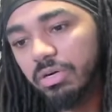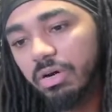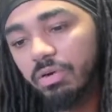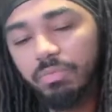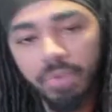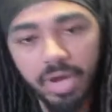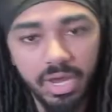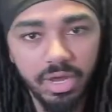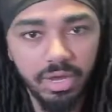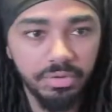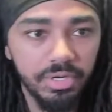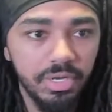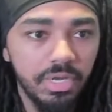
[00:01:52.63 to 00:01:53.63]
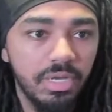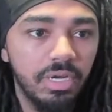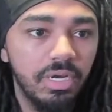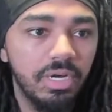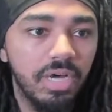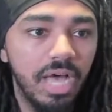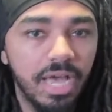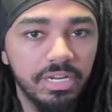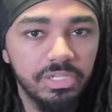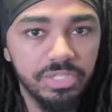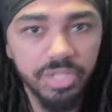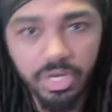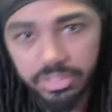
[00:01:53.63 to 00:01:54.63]
around how you
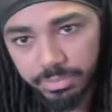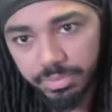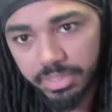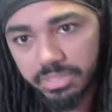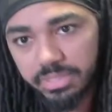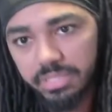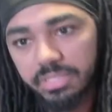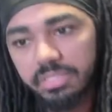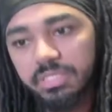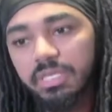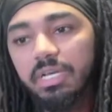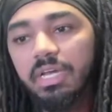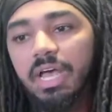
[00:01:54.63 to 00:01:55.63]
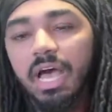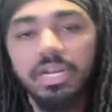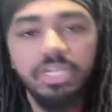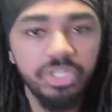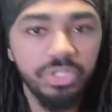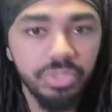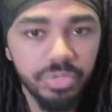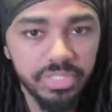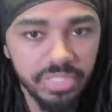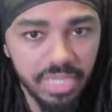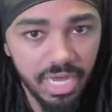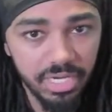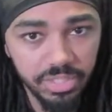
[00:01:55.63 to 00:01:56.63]
start your business, how do you do this,
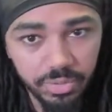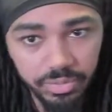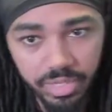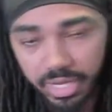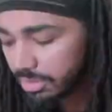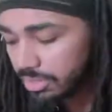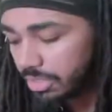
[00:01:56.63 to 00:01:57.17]
and how you do that.